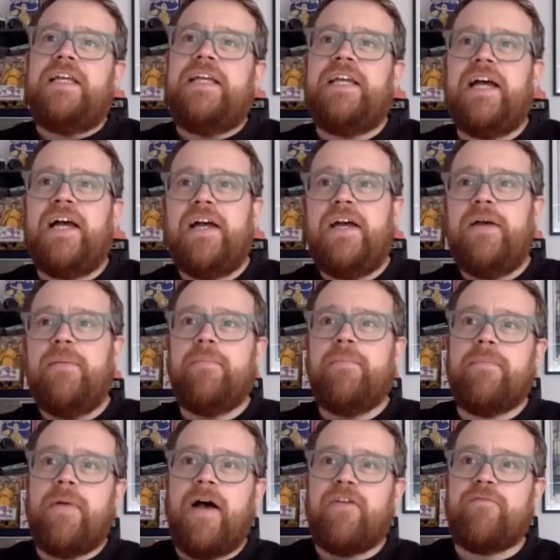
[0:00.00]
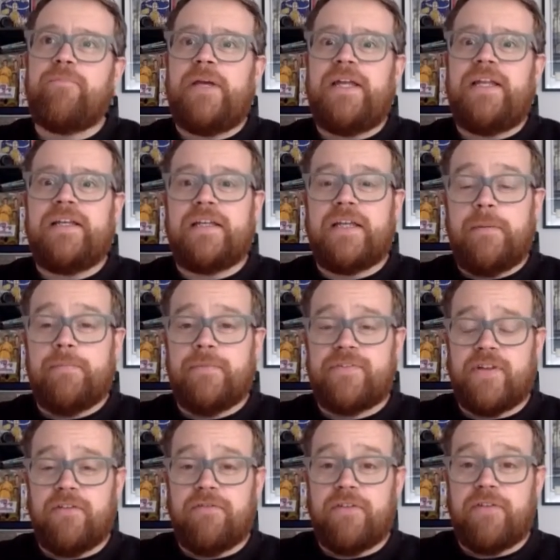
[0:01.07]
I've been keeping
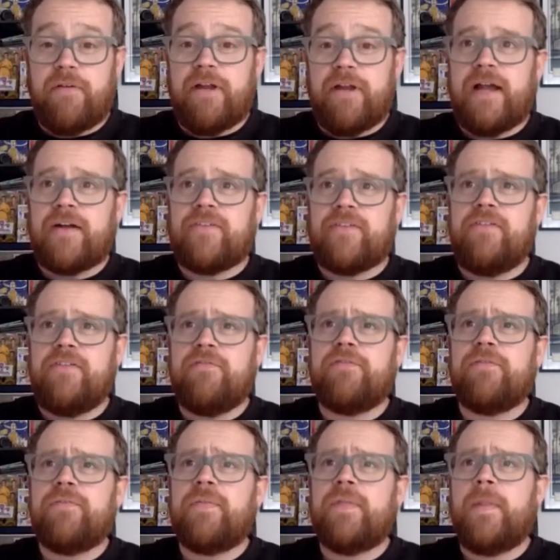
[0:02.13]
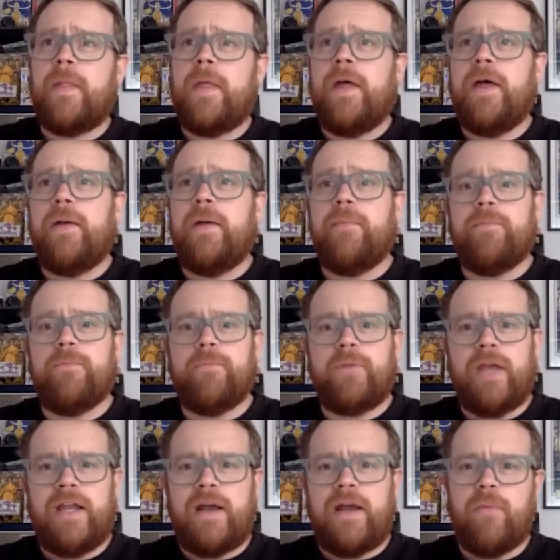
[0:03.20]
myself very active,
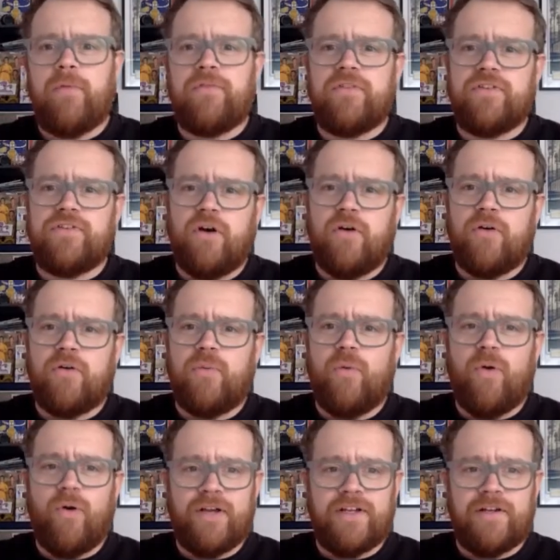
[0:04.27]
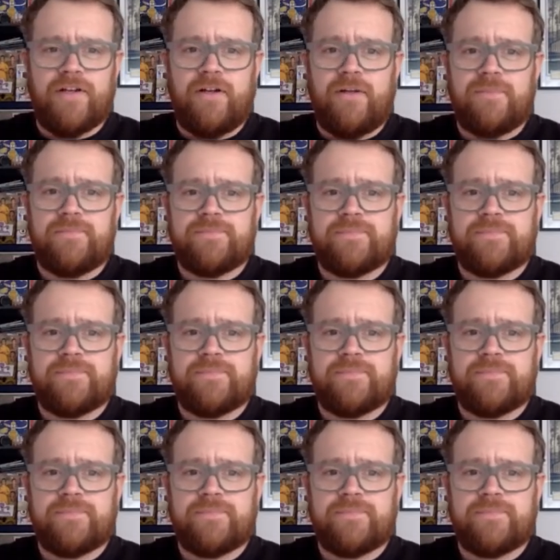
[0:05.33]
getting out with the dog, walking a lot.